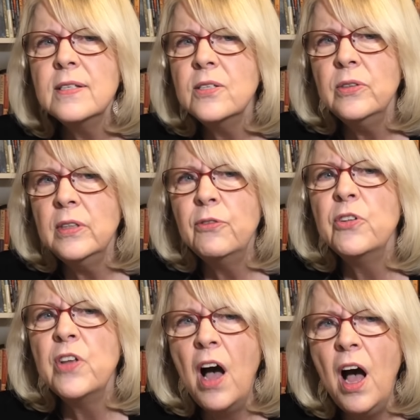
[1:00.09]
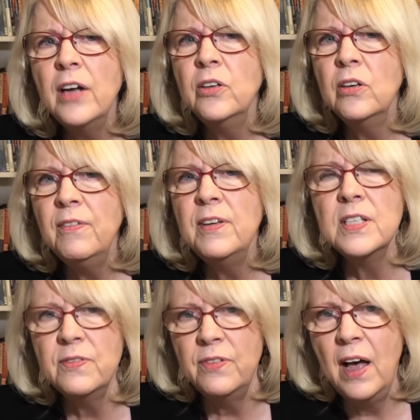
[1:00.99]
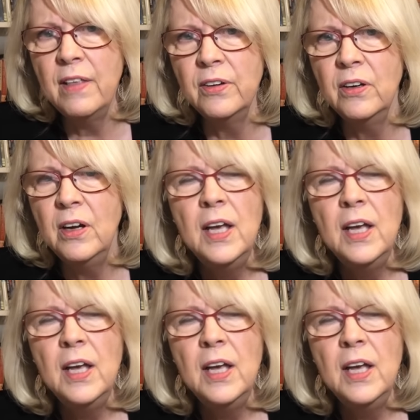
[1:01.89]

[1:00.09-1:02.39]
certainly for the honor of his father.